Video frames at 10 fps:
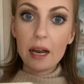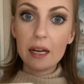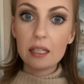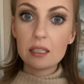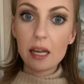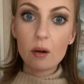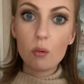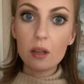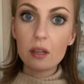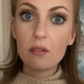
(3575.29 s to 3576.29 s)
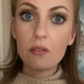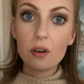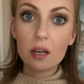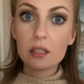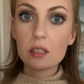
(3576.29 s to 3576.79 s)
and he's like, what the
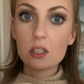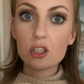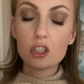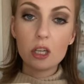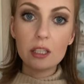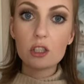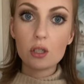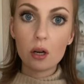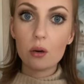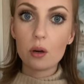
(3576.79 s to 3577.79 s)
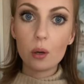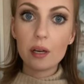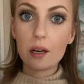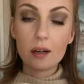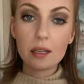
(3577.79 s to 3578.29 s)
fuck is this shit show
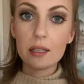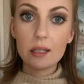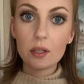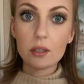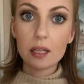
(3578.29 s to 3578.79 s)
going on in here?